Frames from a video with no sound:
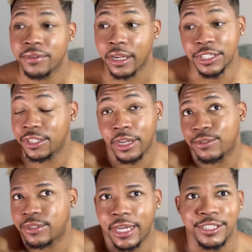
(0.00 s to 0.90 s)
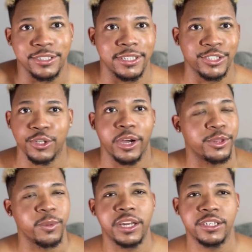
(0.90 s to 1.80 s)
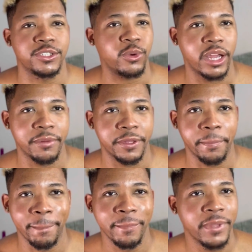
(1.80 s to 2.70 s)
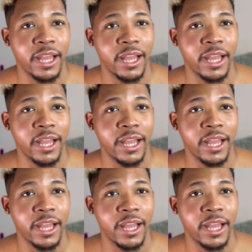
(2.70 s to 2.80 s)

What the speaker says: And there's no other way to describe it.